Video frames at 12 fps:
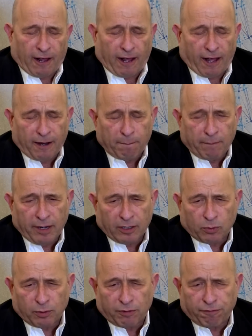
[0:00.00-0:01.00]
I
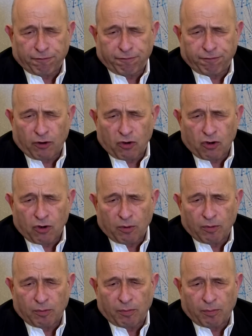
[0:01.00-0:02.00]
met with
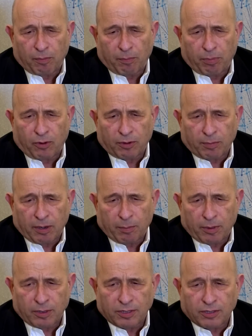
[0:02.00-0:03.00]
4 board
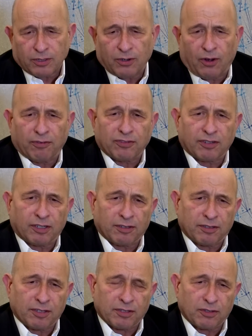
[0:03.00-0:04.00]
members of
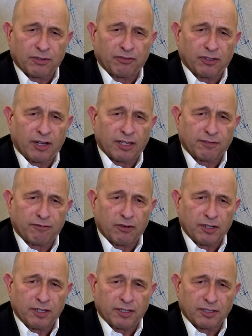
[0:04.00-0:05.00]
Stratasys for the last
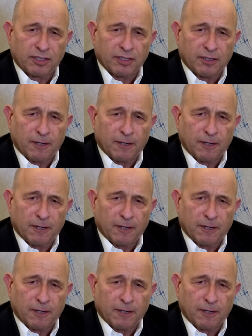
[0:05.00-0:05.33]
4 years.